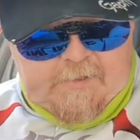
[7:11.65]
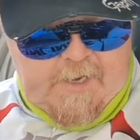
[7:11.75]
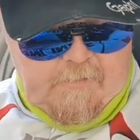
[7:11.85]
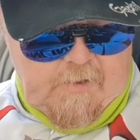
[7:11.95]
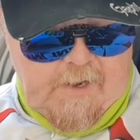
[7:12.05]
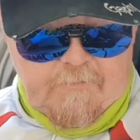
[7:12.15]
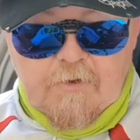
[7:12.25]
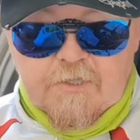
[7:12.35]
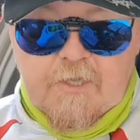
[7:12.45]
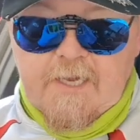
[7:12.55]
Now I've
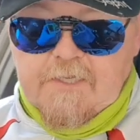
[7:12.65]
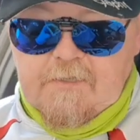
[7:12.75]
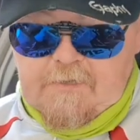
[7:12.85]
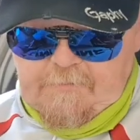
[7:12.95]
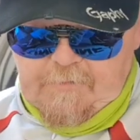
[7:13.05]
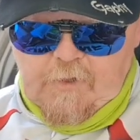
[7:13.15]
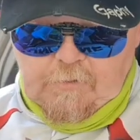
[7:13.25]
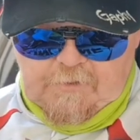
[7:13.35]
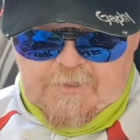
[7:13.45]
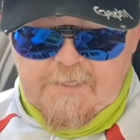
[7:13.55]
got a selection of different
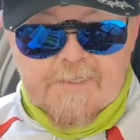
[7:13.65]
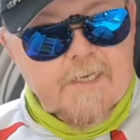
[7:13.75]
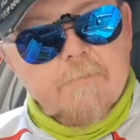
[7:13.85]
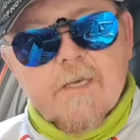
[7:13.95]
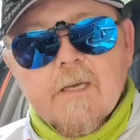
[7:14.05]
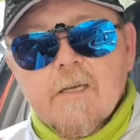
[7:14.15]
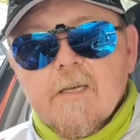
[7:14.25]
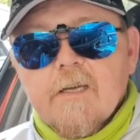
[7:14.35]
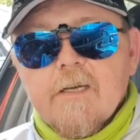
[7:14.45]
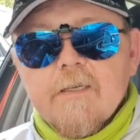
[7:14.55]
colours that he did me.
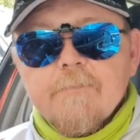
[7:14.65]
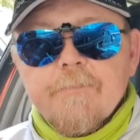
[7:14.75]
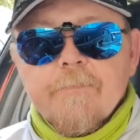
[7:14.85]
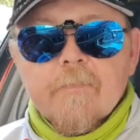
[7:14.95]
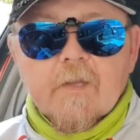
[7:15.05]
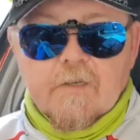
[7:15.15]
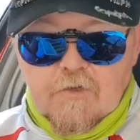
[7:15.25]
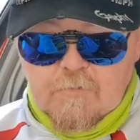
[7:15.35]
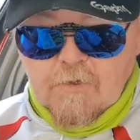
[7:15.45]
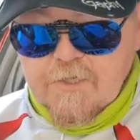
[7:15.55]
I
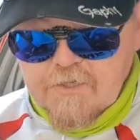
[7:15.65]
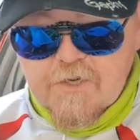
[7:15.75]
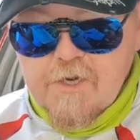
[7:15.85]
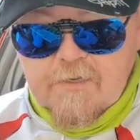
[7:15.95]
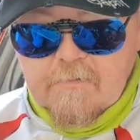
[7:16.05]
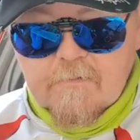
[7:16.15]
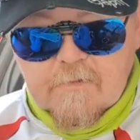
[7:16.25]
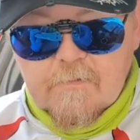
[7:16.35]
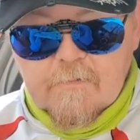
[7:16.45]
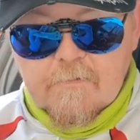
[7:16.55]
just wanted certain
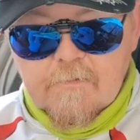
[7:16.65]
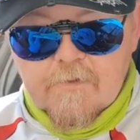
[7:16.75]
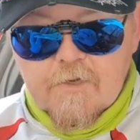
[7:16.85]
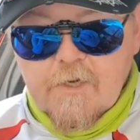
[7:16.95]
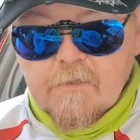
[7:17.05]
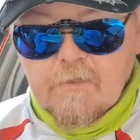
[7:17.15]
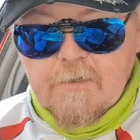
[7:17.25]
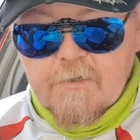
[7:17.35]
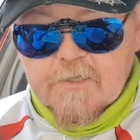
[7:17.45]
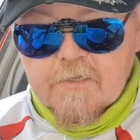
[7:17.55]

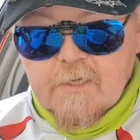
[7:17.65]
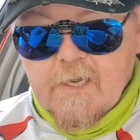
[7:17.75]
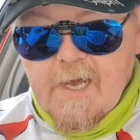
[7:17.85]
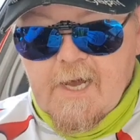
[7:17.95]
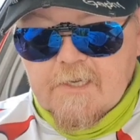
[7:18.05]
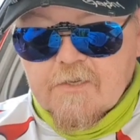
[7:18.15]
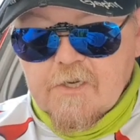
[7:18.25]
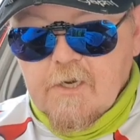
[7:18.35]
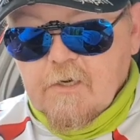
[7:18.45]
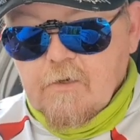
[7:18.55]
lures and
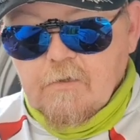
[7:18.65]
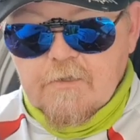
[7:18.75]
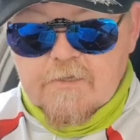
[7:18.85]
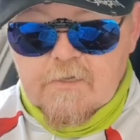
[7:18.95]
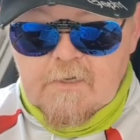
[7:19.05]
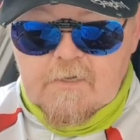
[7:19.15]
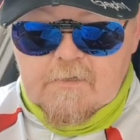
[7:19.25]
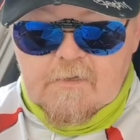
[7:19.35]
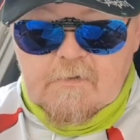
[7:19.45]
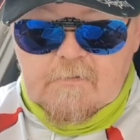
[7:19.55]
certain colours.
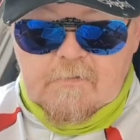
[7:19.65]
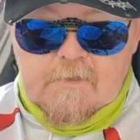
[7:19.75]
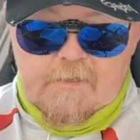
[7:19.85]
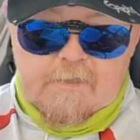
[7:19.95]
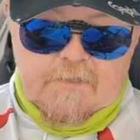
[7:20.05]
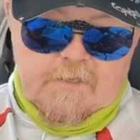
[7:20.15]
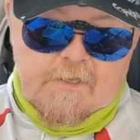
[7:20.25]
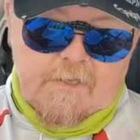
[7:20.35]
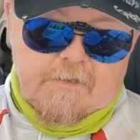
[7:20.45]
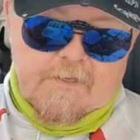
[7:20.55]
So these
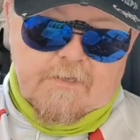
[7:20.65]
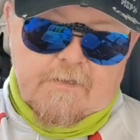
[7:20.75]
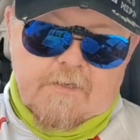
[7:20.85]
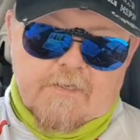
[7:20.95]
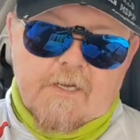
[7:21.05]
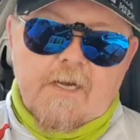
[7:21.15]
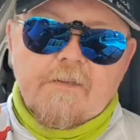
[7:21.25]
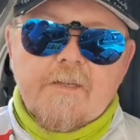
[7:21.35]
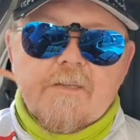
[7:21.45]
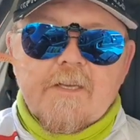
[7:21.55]
are the
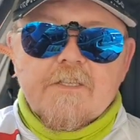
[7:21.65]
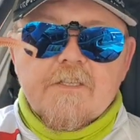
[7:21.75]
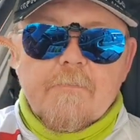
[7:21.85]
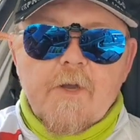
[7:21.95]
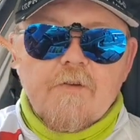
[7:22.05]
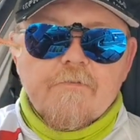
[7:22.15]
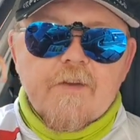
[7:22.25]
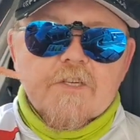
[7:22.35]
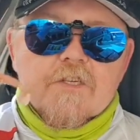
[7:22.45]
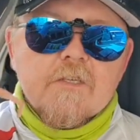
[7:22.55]
style. This is the
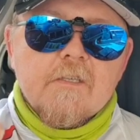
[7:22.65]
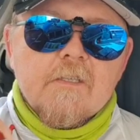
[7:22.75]
bonefish.